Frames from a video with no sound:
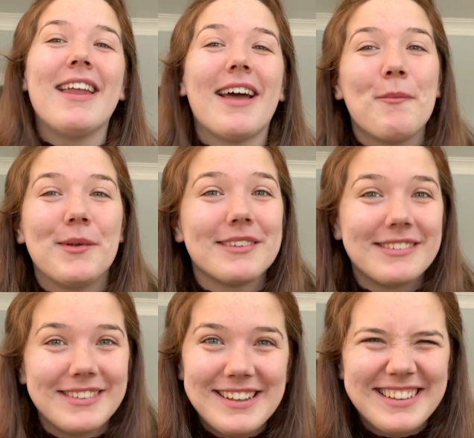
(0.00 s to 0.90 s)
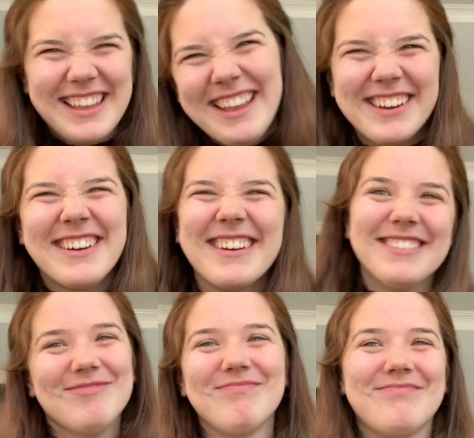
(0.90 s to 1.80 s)
and I will see you
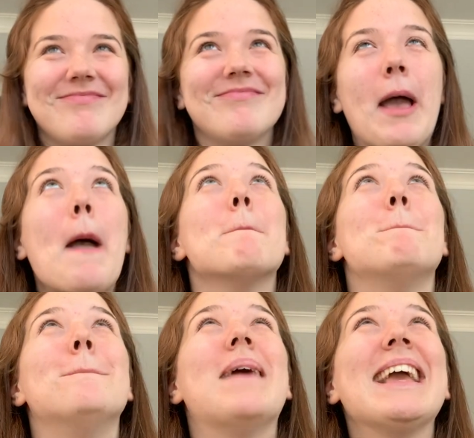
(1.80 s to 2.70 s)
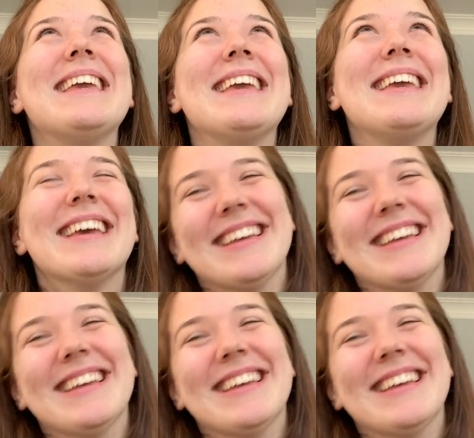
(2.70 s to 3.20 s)
later. Bye.